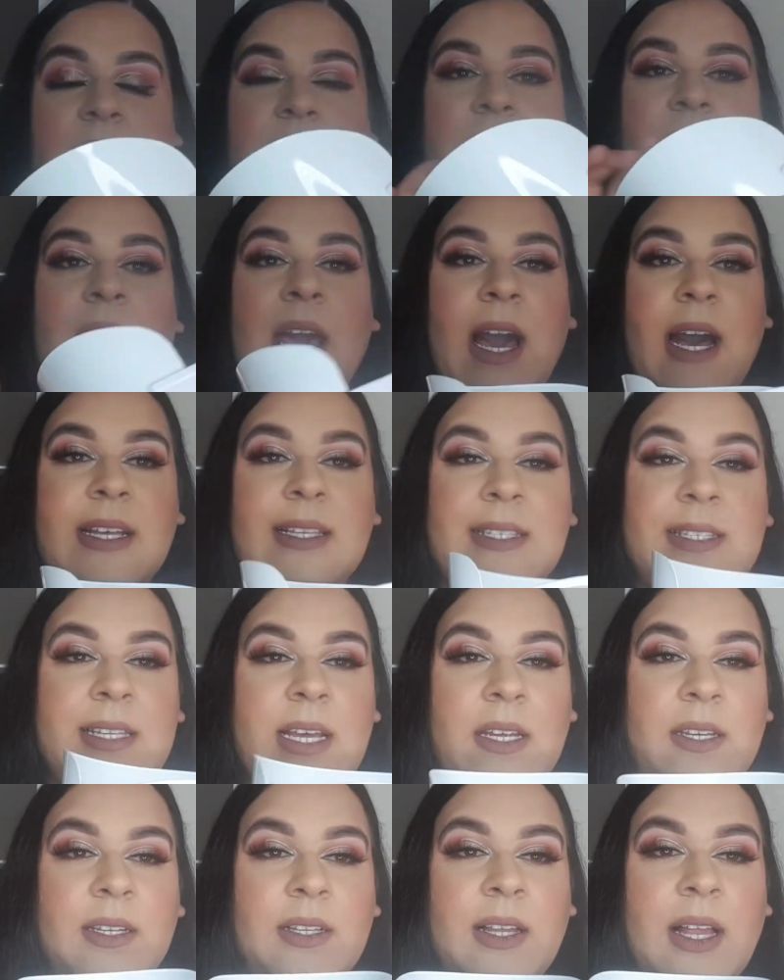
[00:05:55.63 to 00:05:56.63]
It has
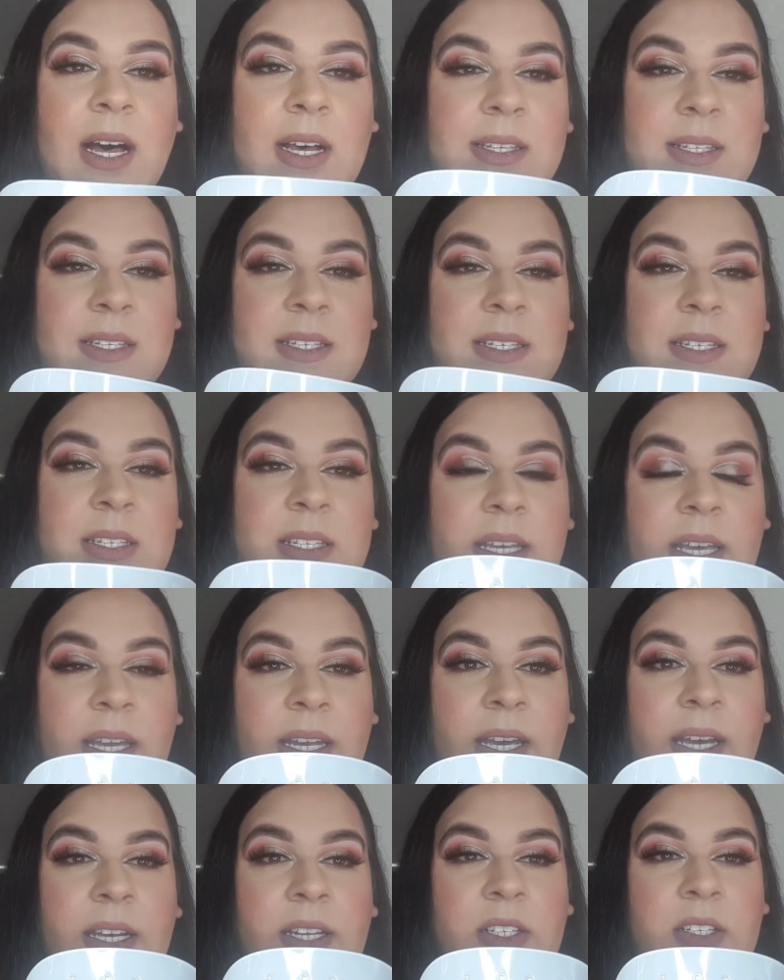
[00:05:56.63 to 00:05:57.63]
sunglasses in
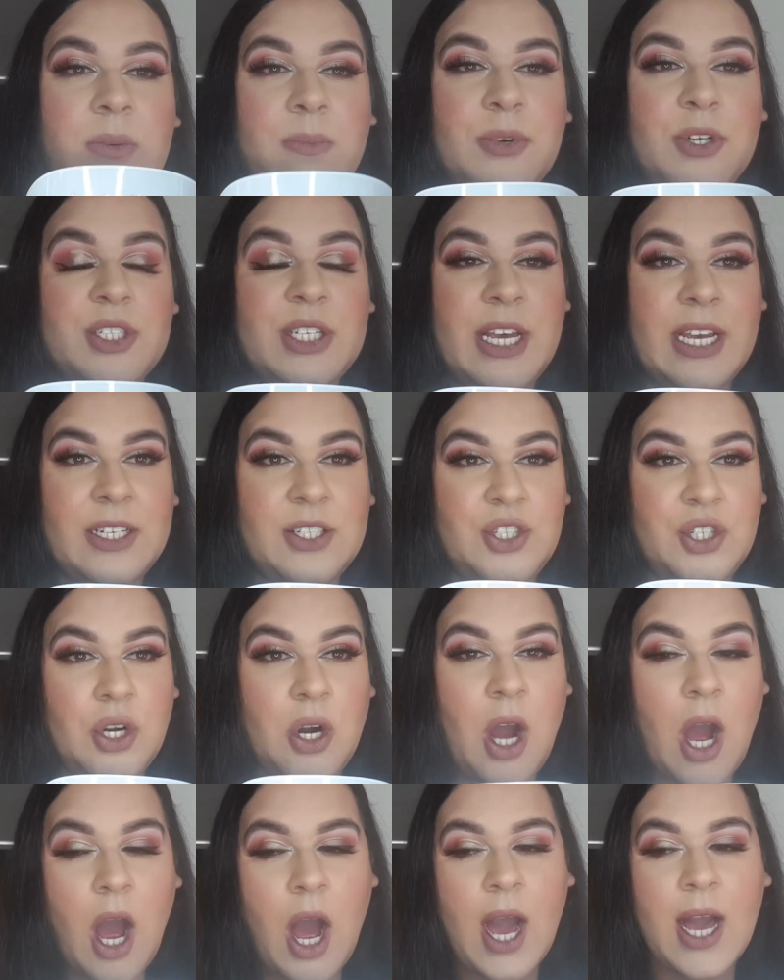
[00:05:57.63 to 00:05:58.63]
it to protect
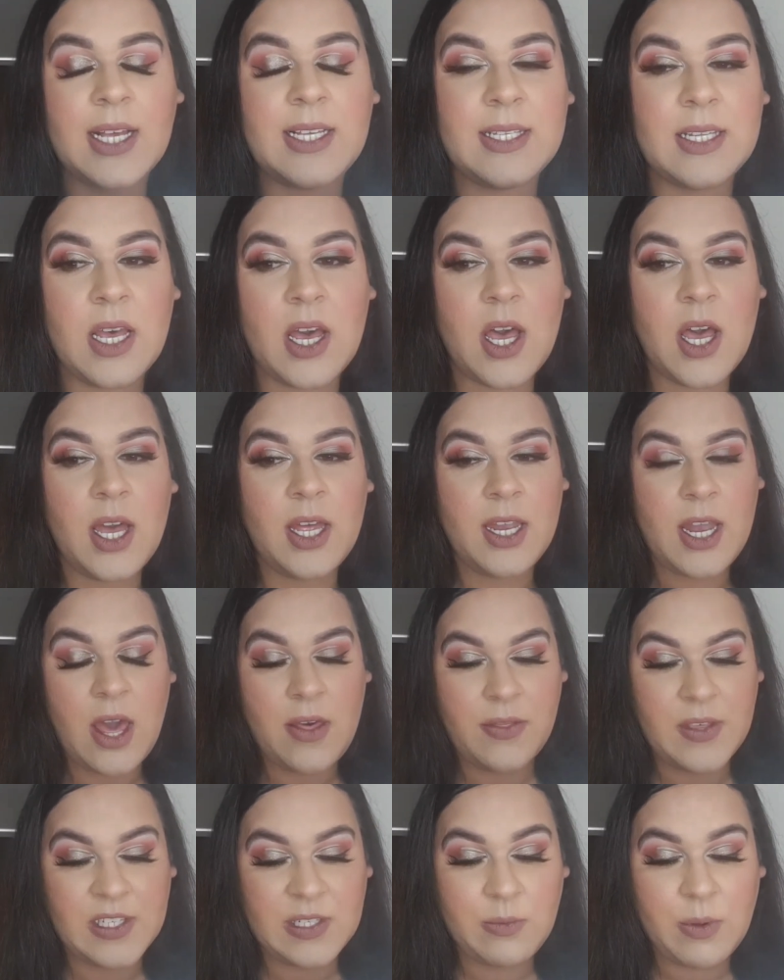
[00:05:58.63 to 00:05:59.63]
your eyes. Now
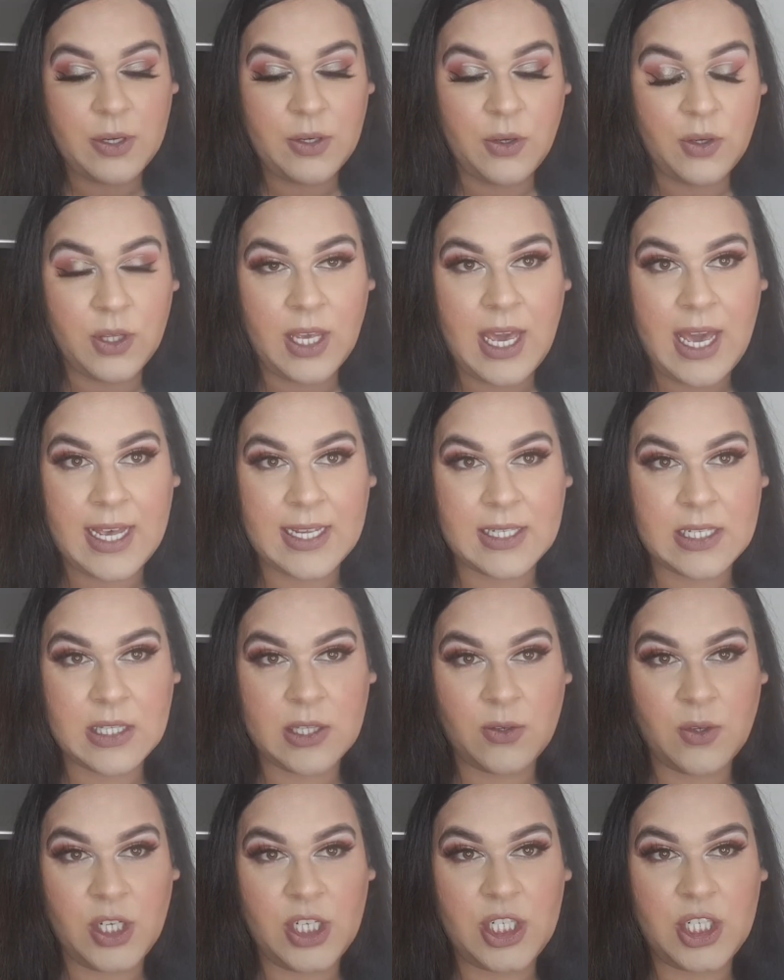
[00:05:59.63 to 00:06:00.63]
this one only has
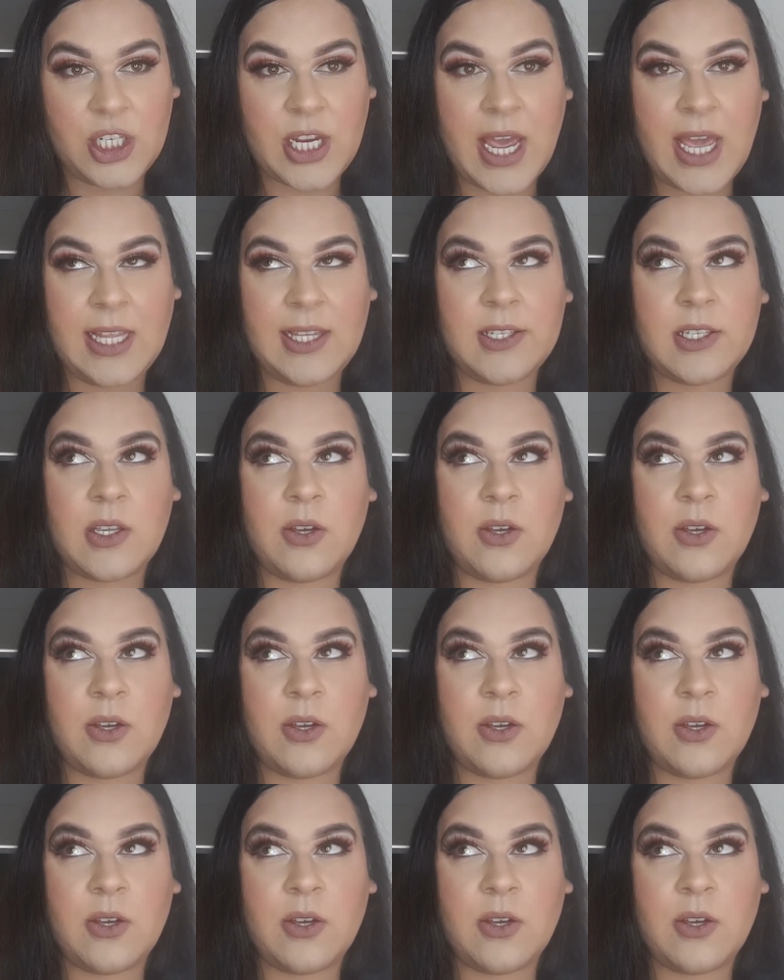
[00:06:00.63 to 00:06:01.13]
three shades.